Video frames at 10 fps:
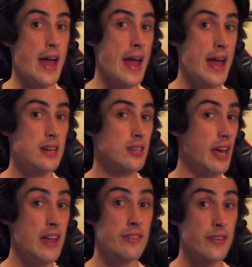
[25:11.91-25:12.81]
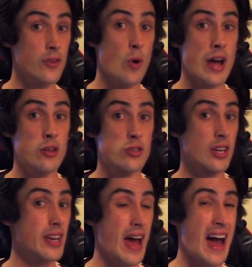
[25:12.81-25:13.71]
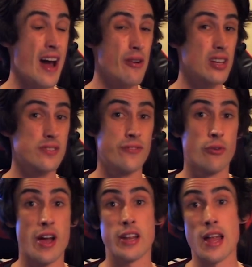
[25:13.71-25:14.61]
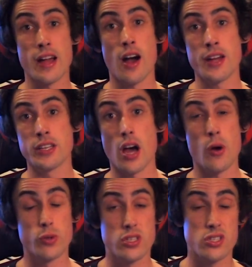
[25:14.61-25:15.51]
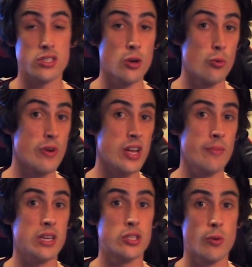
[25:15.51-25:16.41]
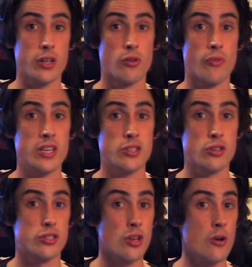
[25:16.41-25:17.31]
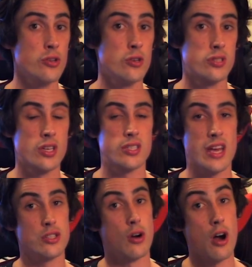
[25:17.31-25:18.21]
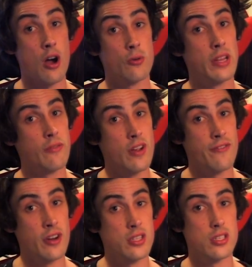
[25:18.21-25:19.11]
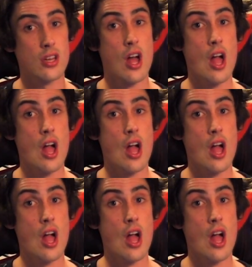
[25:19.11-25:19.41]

And even if you are using an RX 480 like I did, I would still recommend doing your research. Don't use this as your only reference.